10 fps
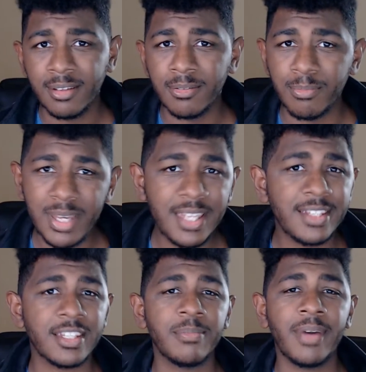
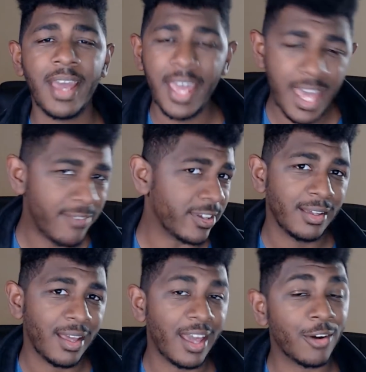medium,
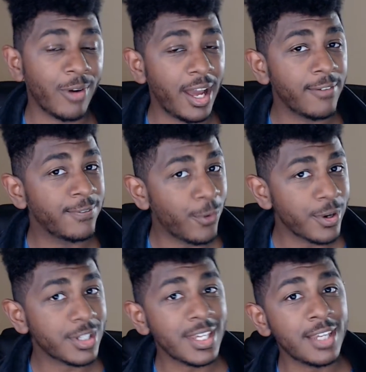heavy, and around
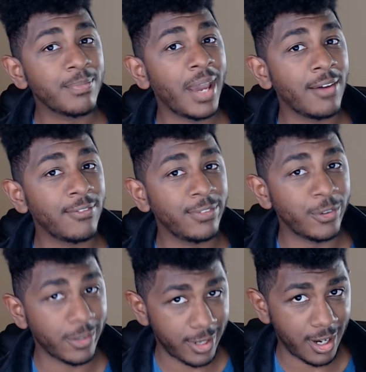14-pound
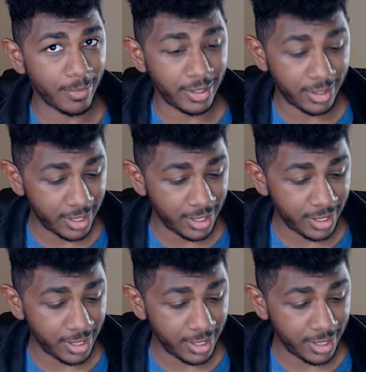fluorocarbon.